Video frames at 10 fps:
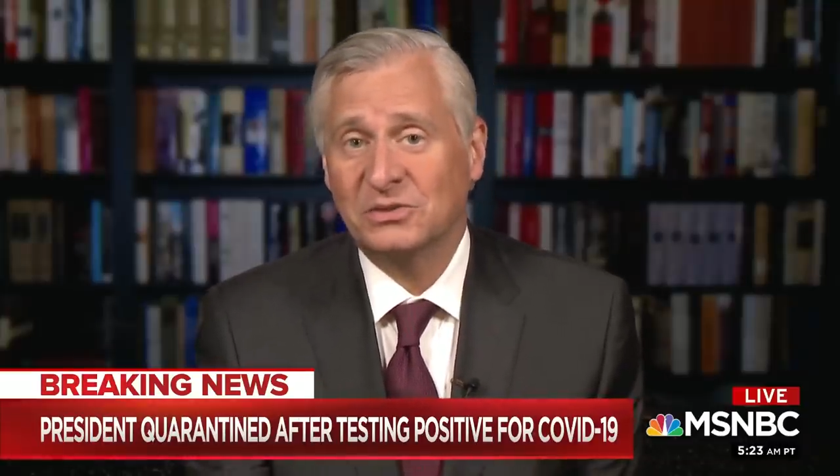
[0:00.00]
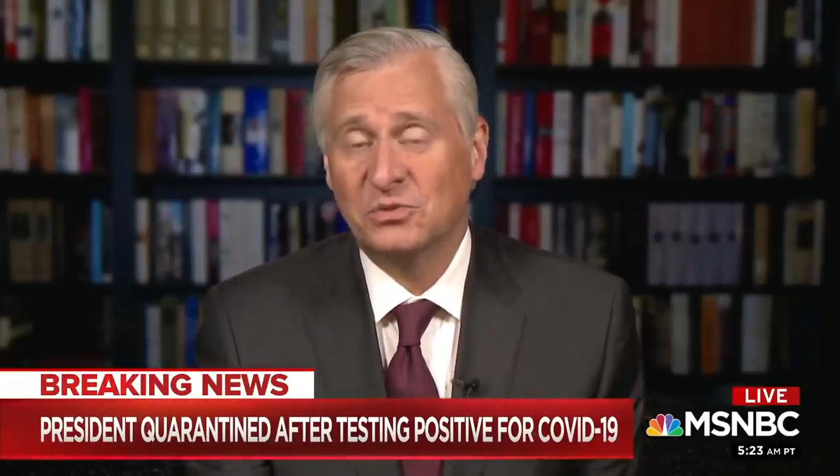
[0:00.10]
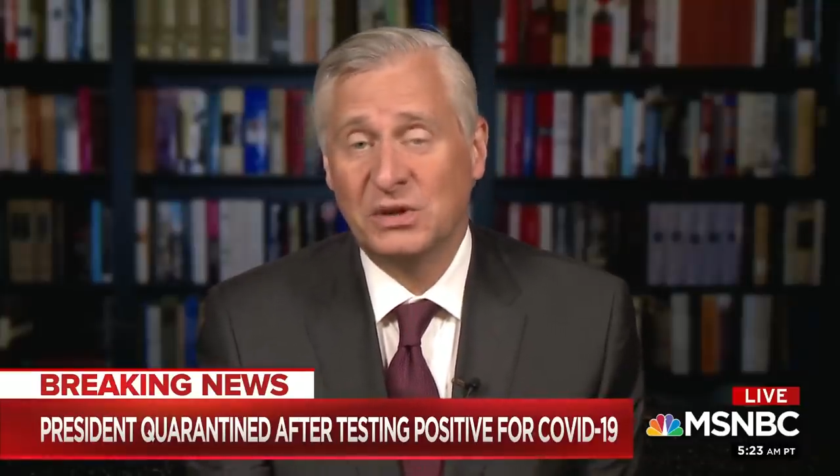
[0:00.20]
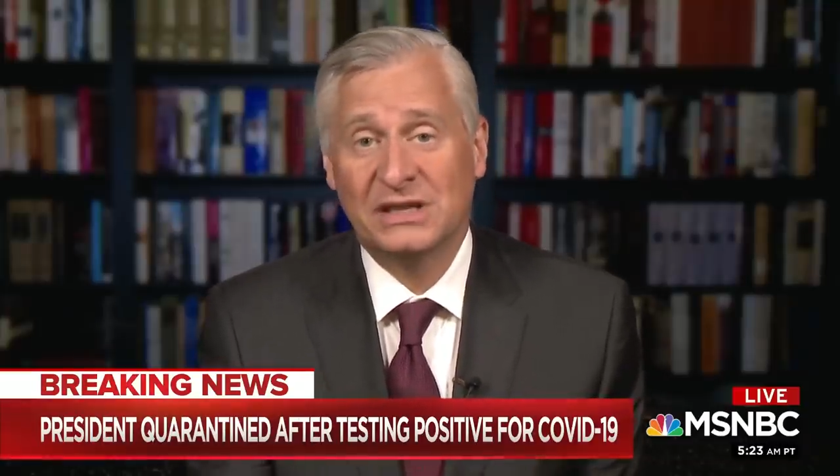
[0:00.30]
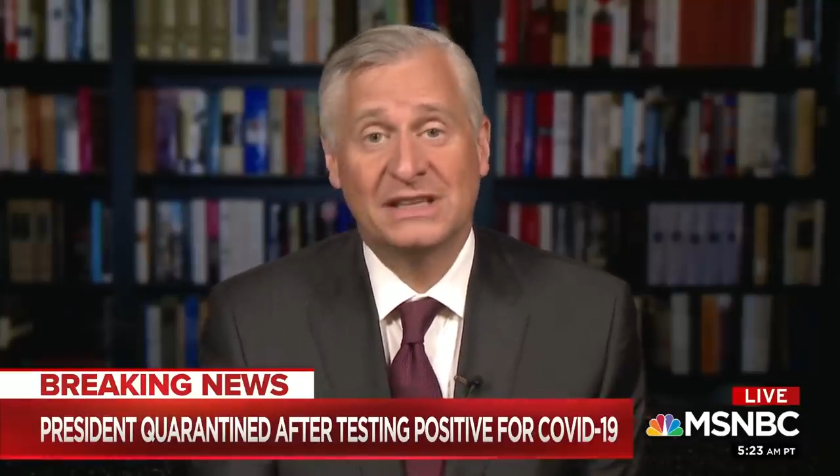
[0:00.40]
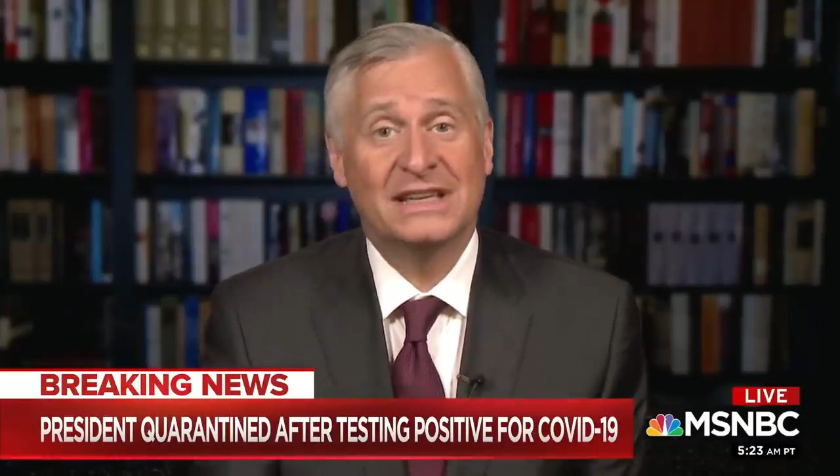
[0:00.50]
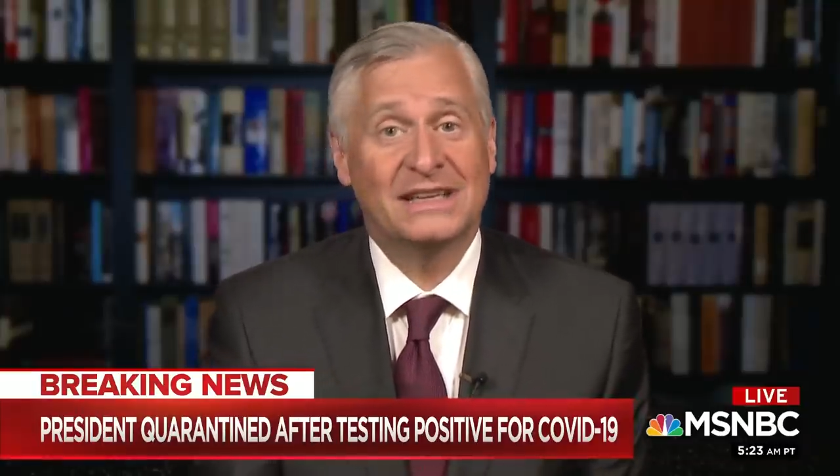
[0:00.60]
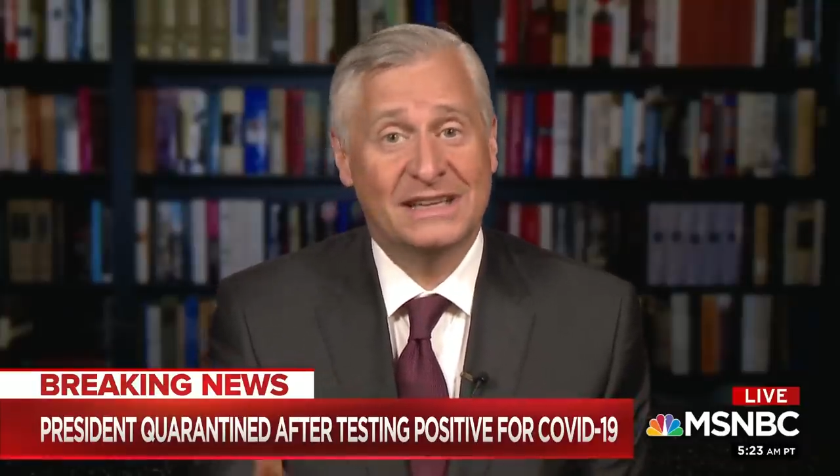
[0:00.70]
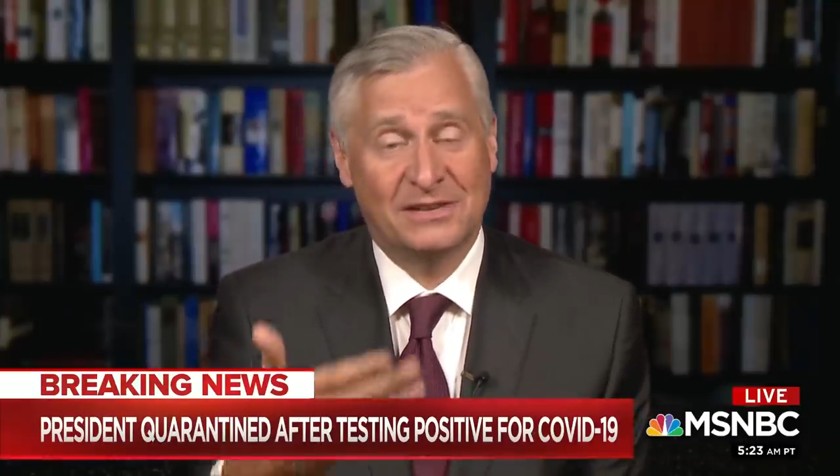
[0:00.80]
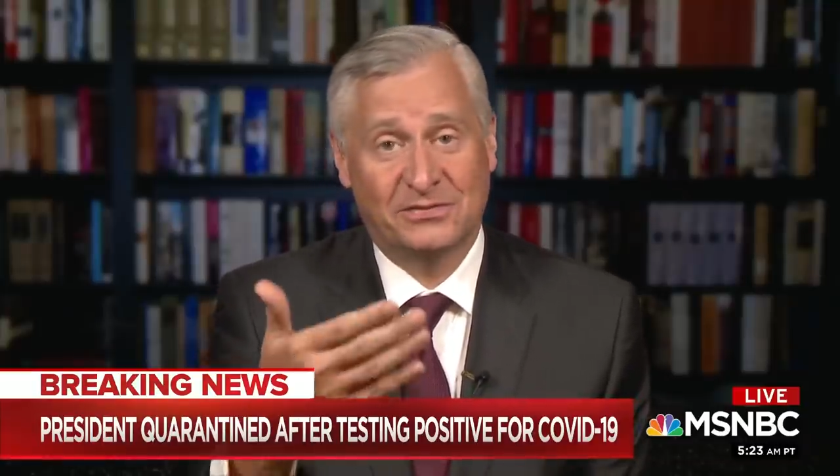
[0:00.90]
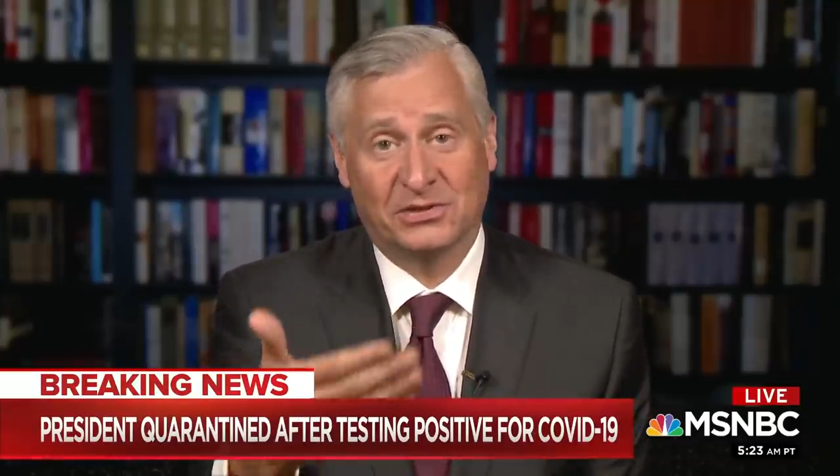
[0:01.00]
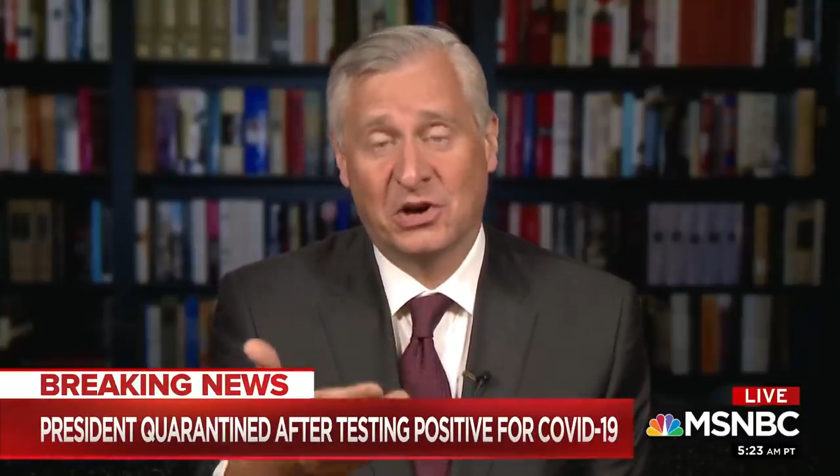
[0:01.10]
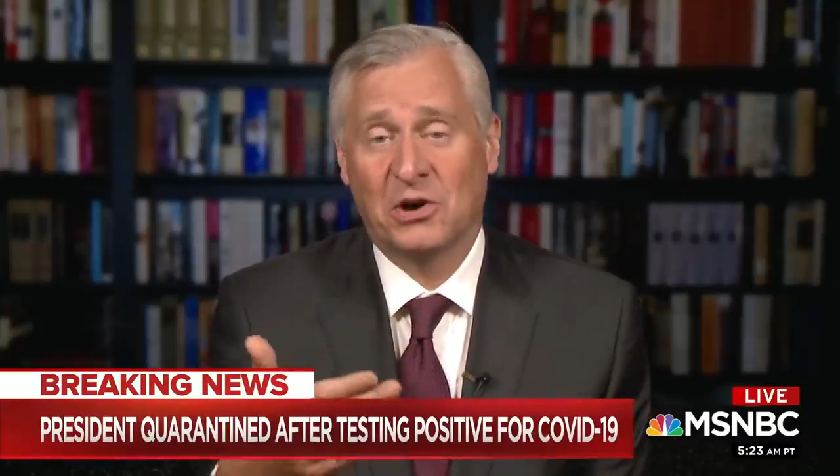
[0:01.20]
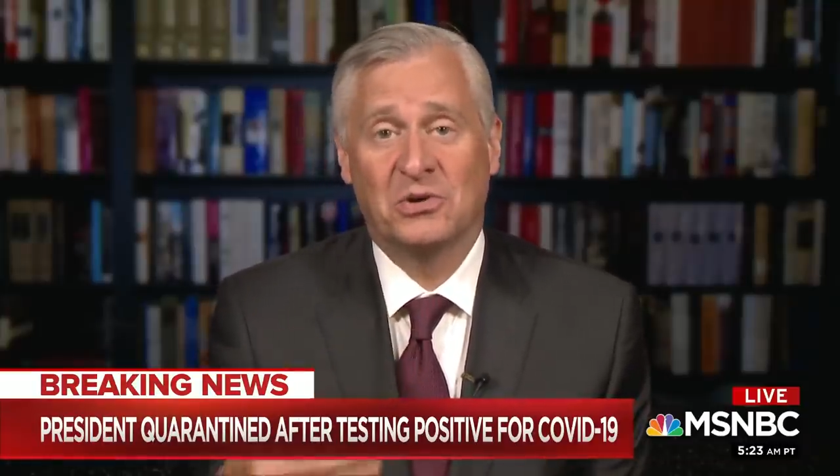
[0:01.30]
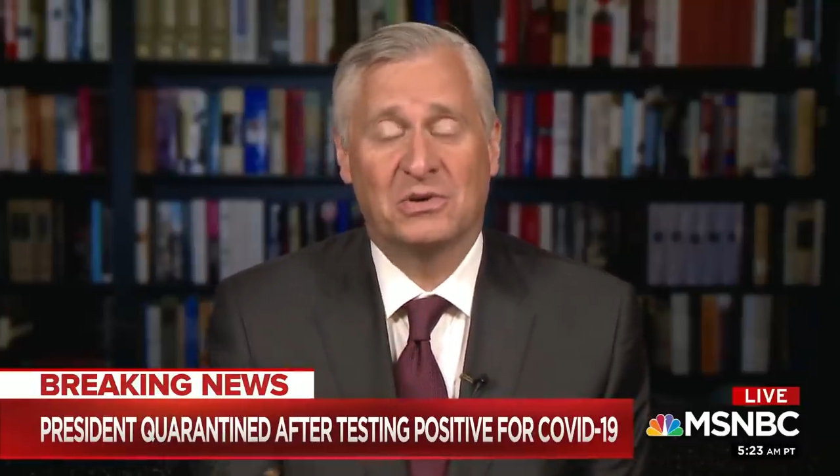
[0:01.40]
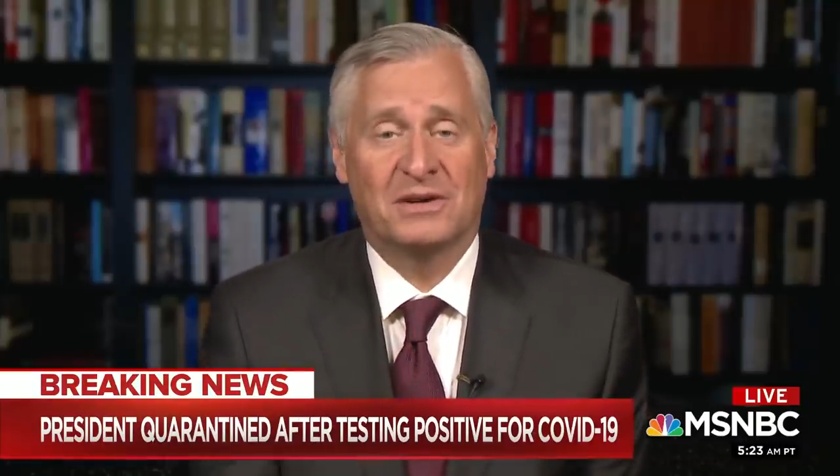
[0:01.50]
we need a flow